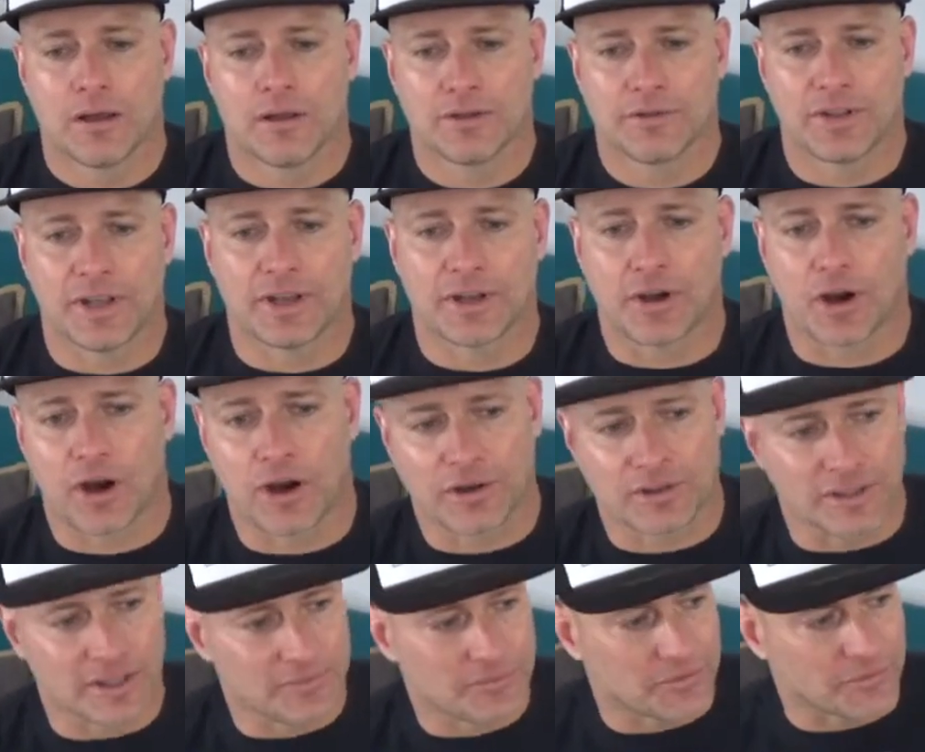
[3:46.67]
Say a car
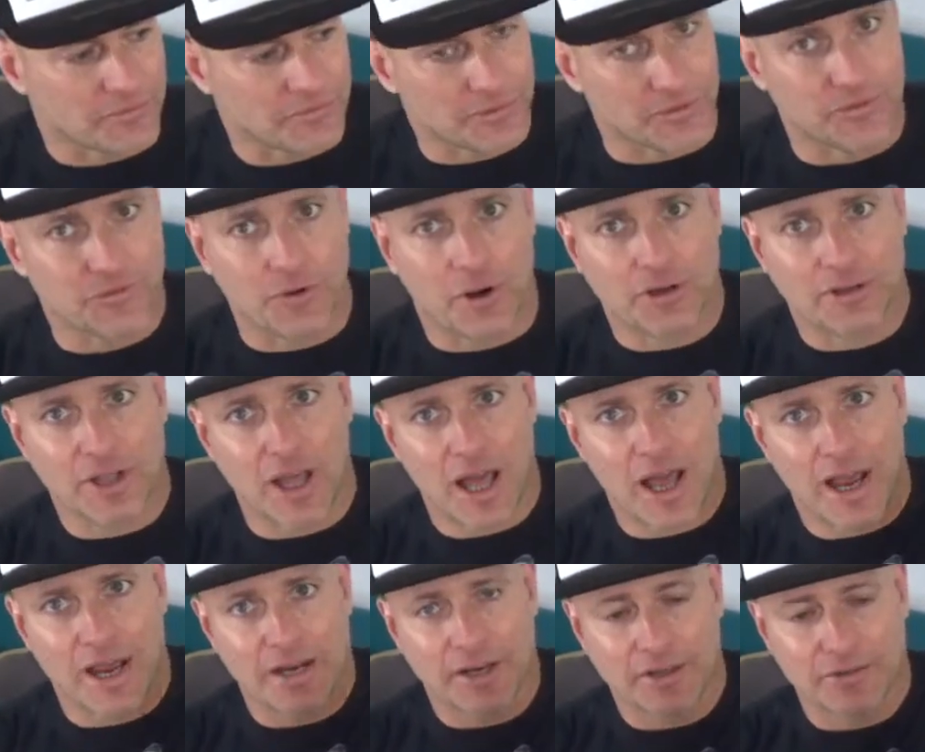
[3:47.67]
leaves the start
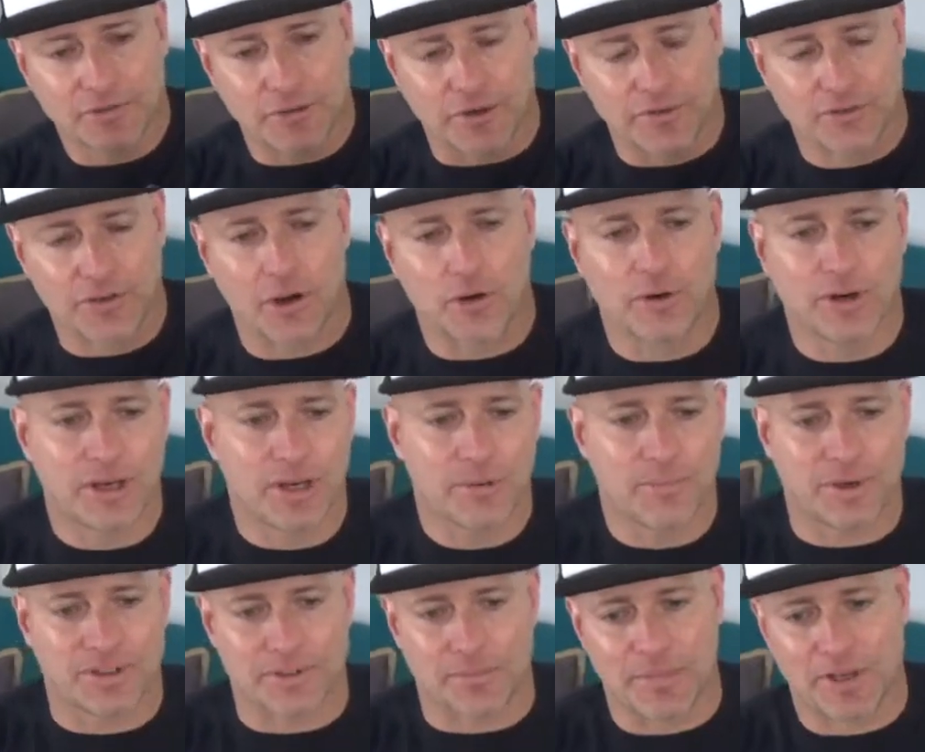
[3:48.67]
line, starts going
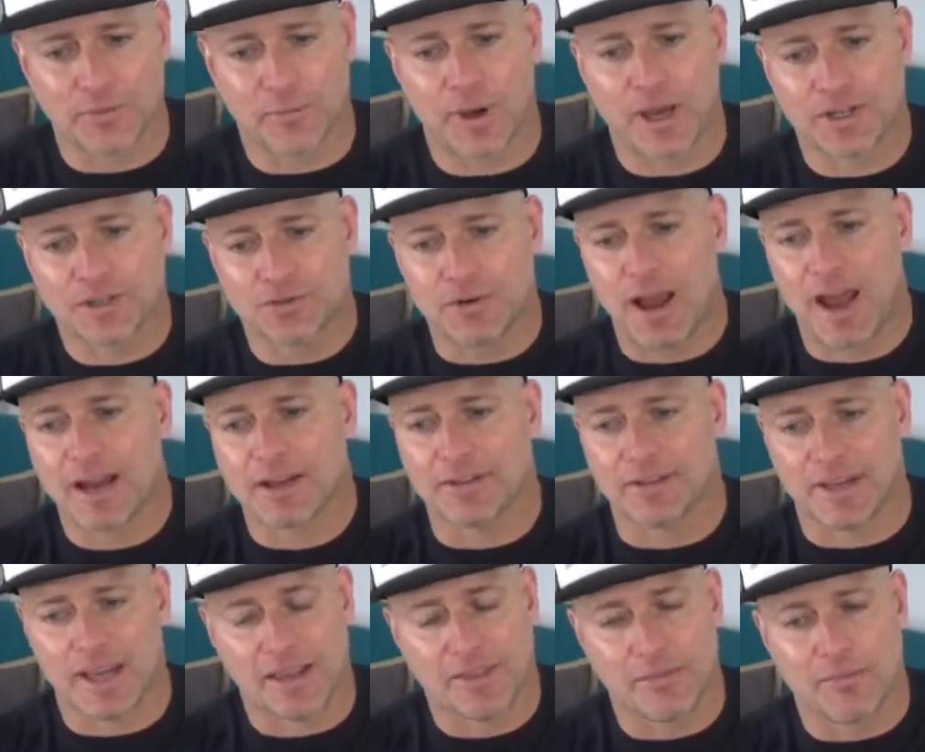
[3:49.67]
about the midway track,
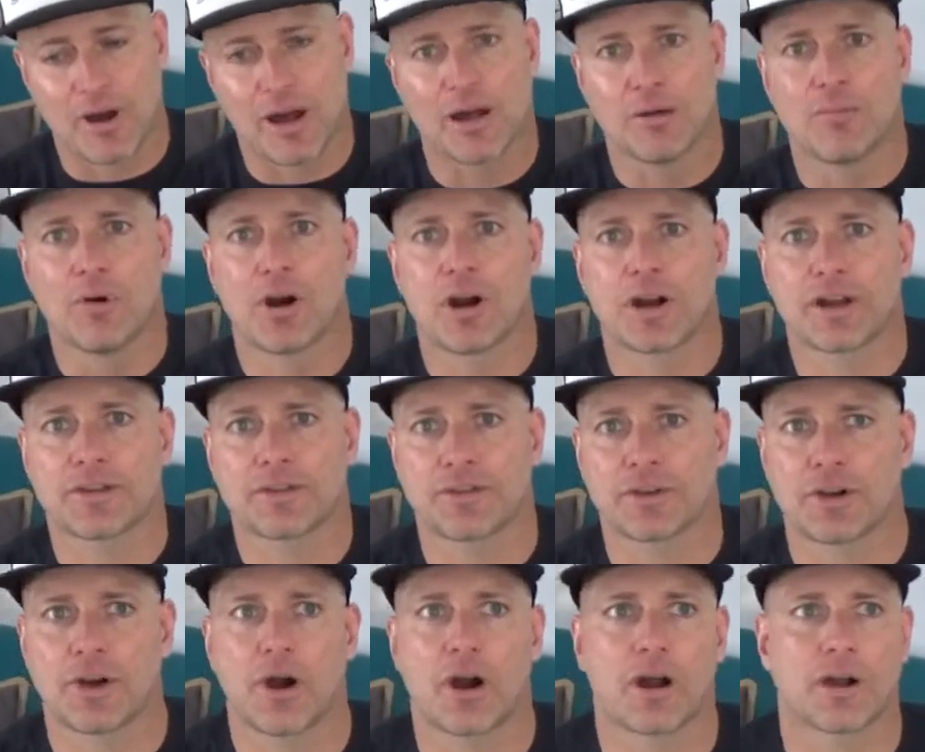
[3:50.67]
the 8th mile mark, the
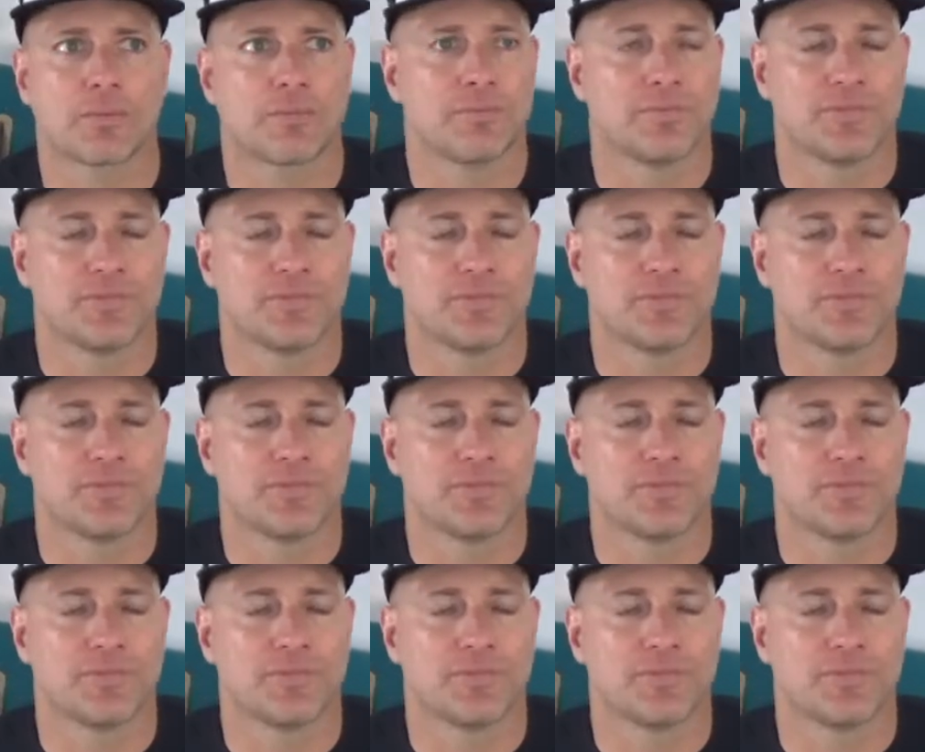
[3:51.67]
car,